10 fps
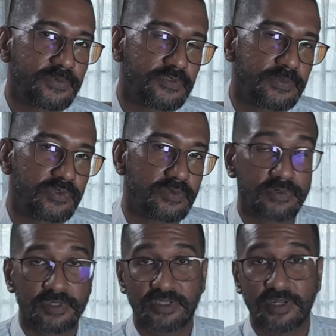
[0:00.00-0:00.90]
from you.
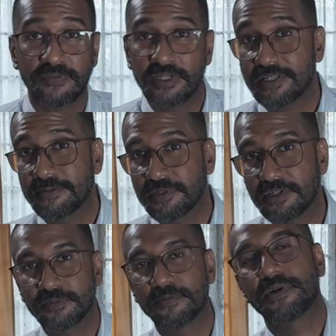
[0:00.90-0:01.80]
Stuff like that
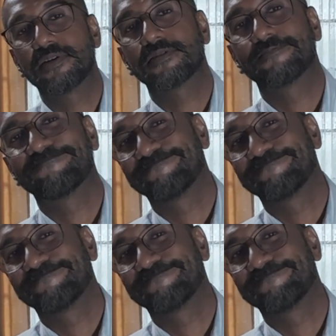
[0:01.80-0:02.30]
becomes apparent,